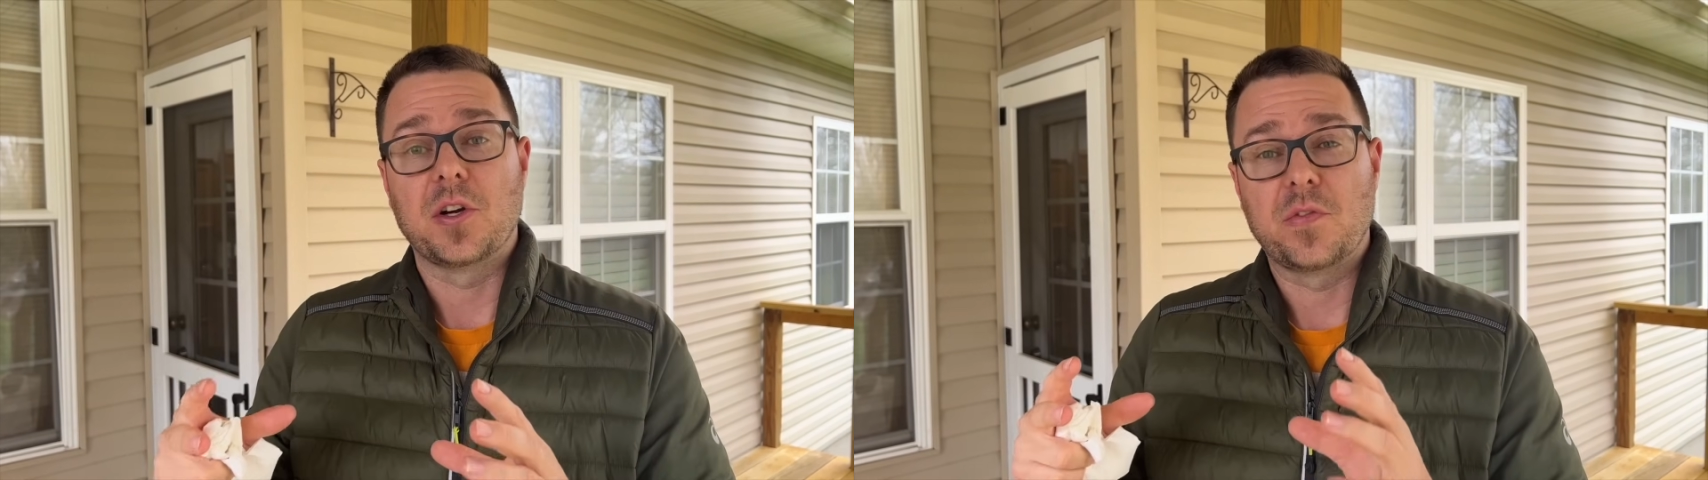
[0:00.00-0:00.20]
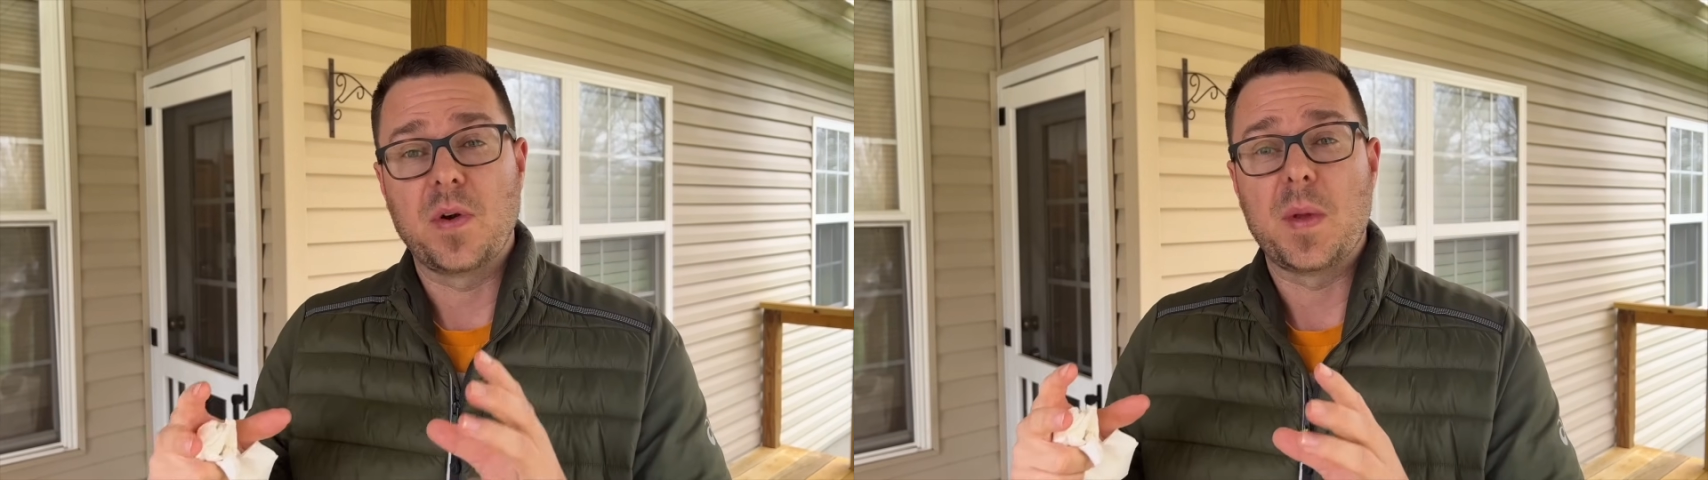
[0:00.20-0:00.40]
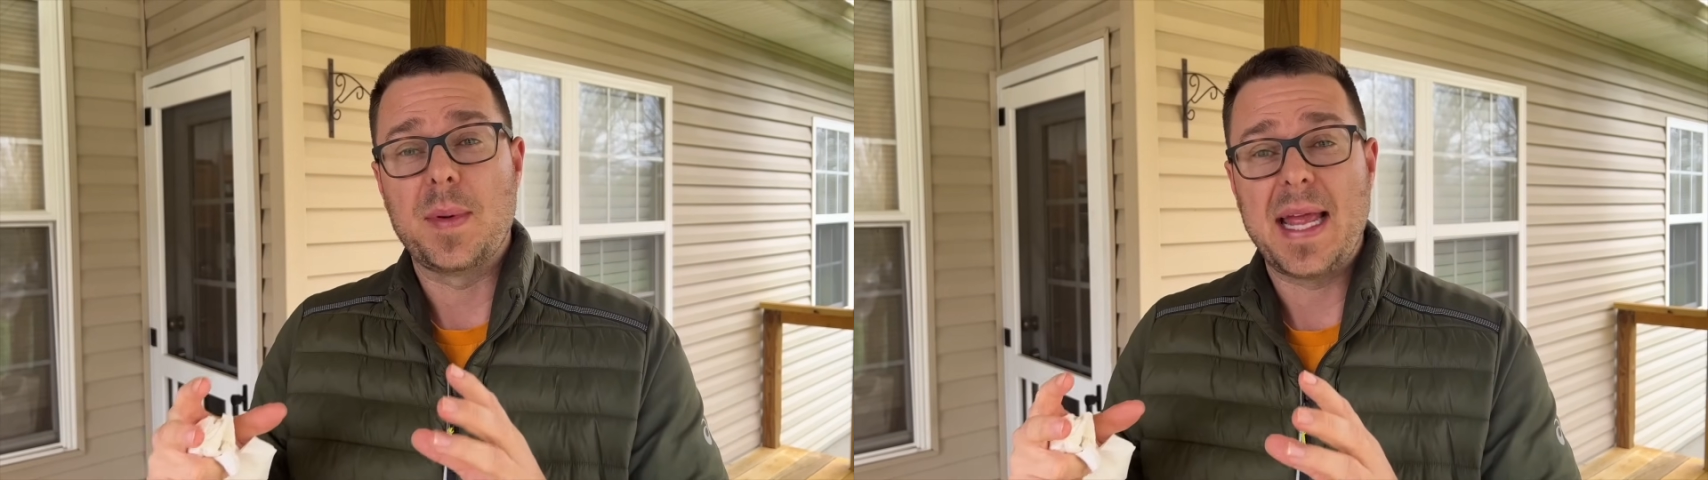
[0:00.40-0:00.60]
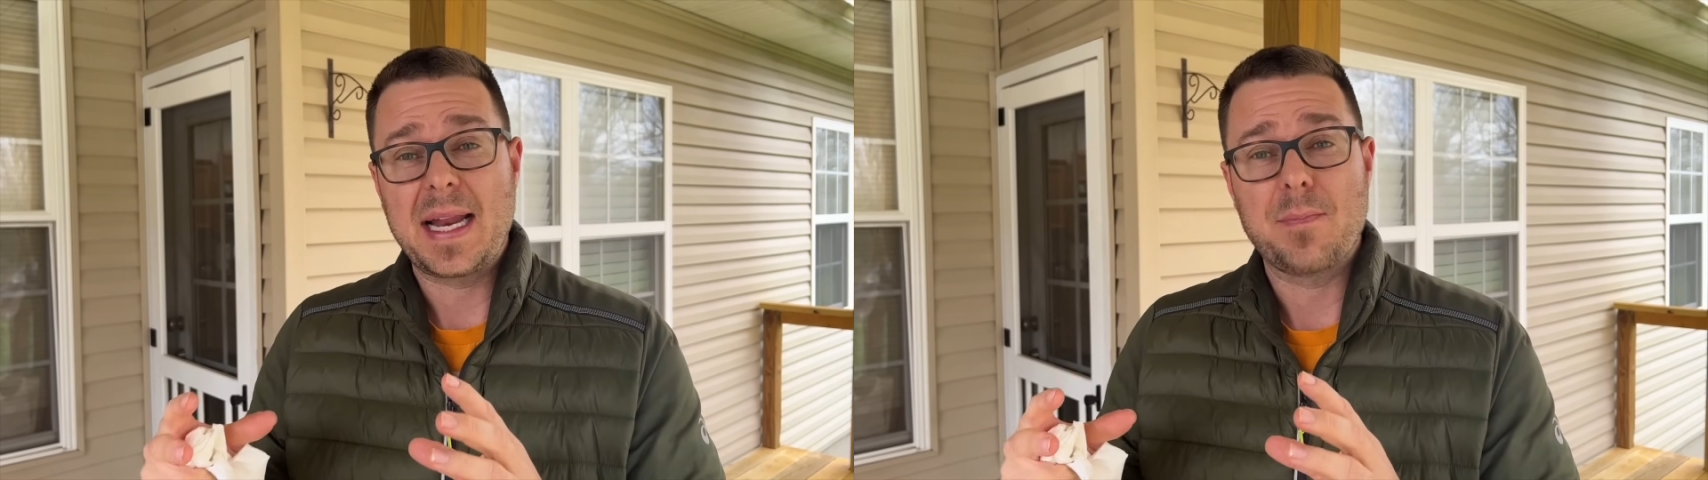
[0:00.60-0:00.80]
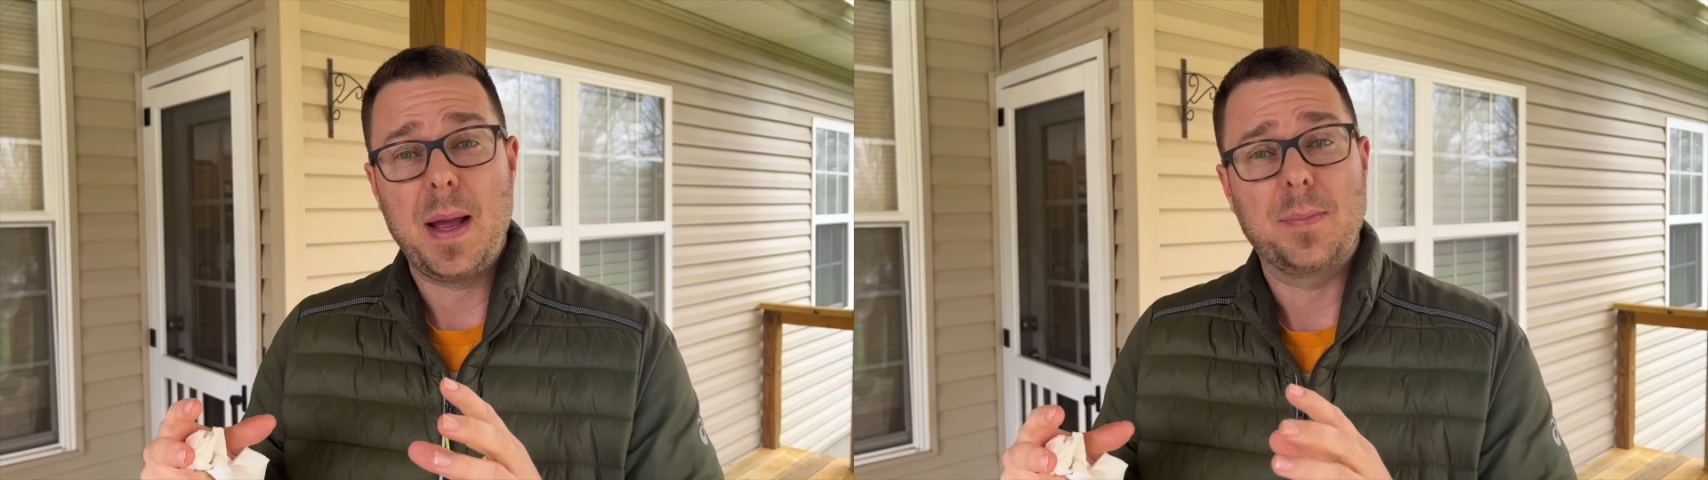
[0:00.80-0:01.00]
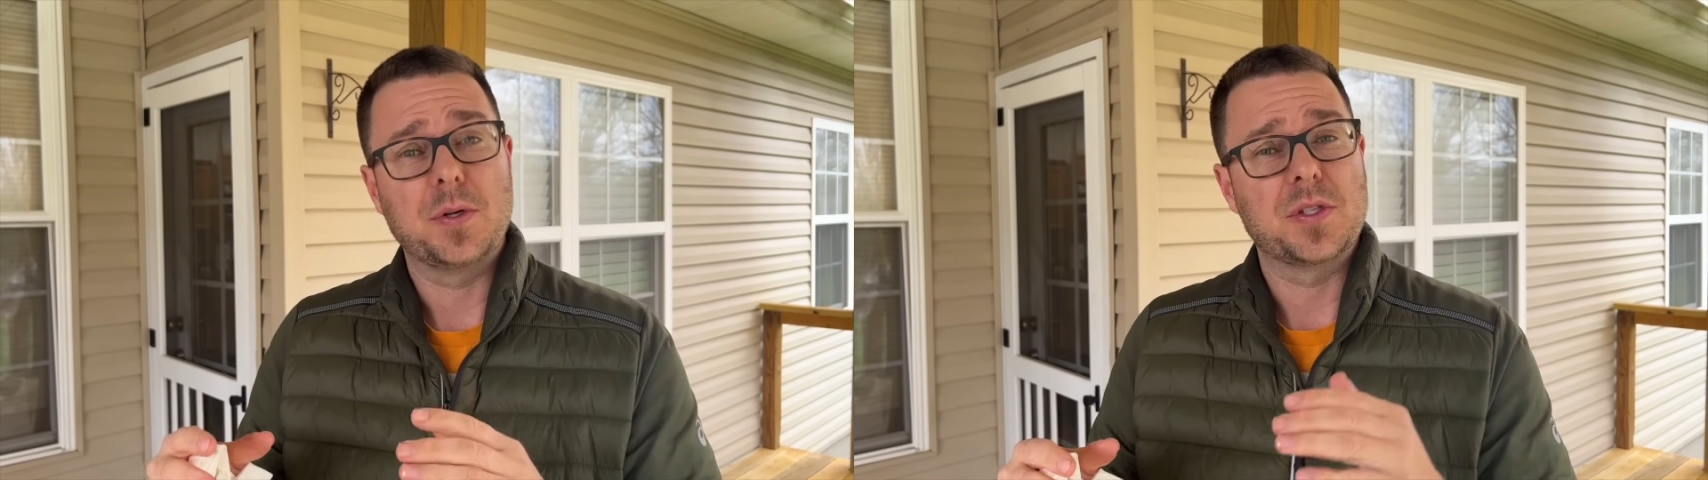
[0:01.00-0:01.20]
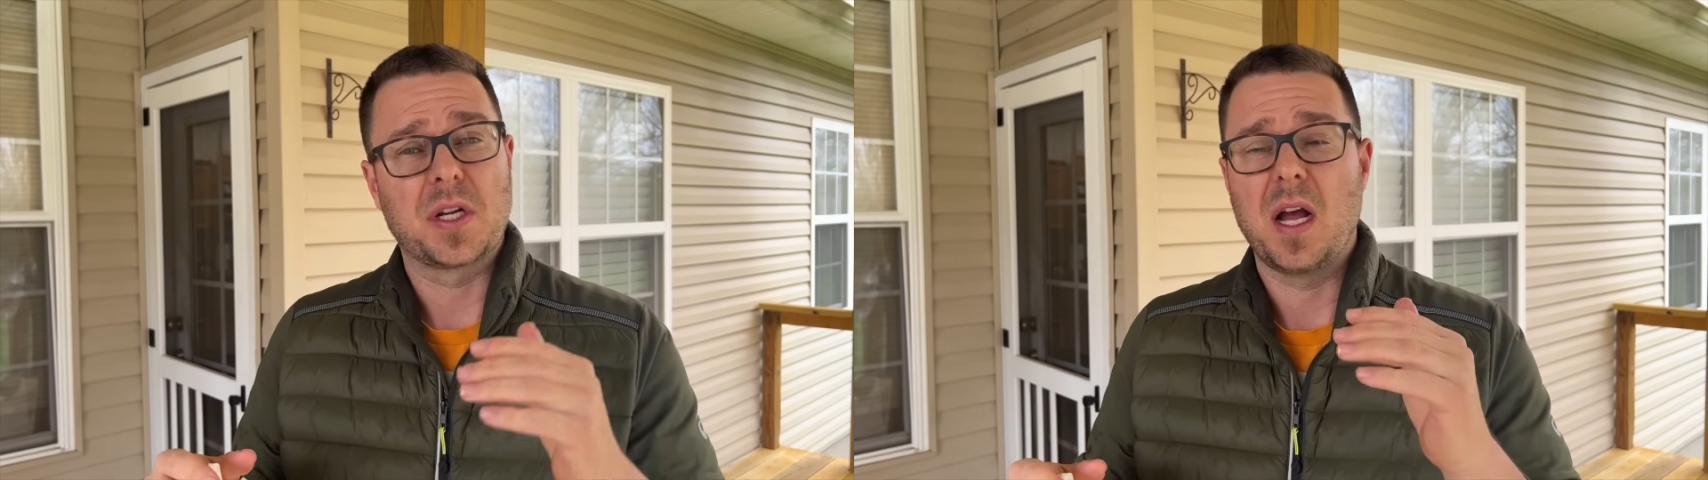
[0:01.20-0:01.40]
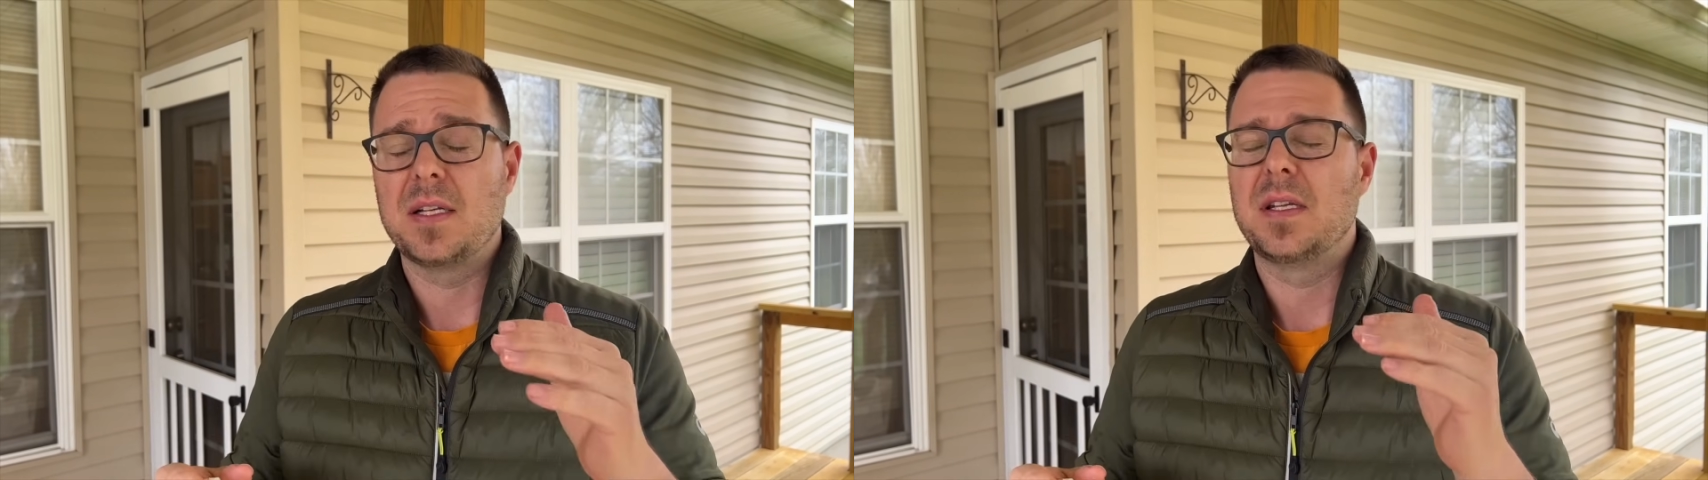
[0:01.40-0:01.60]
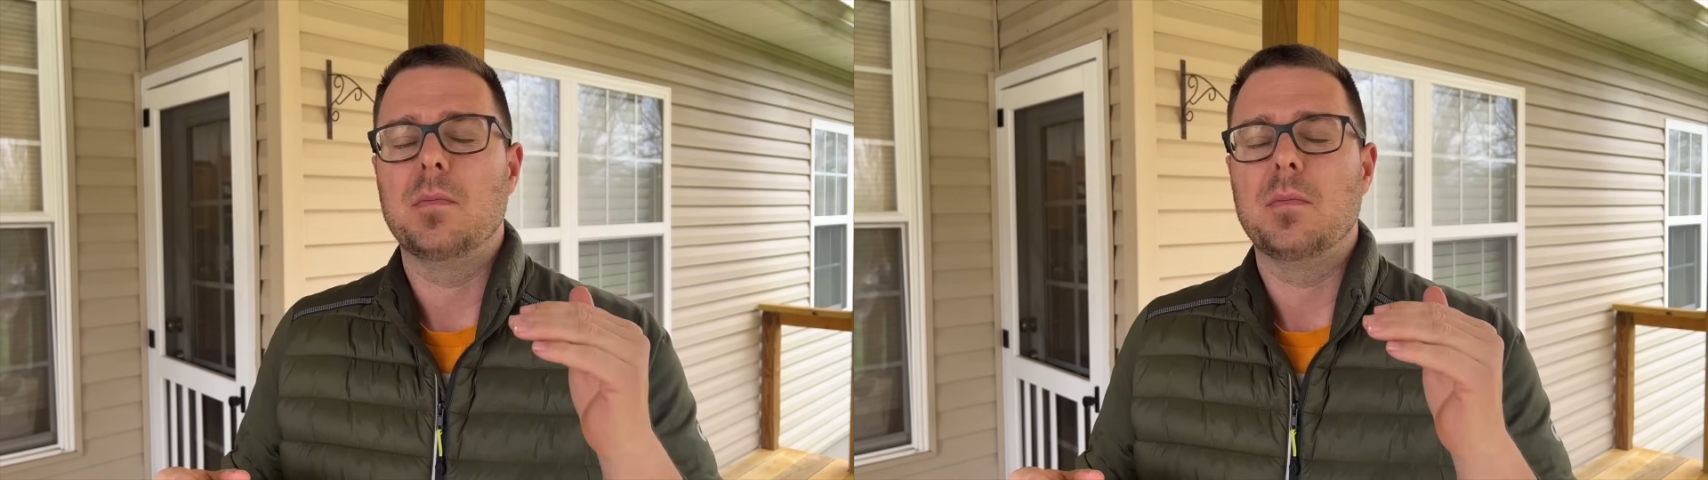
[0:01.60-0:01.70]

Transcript: from the banana peppers cuts it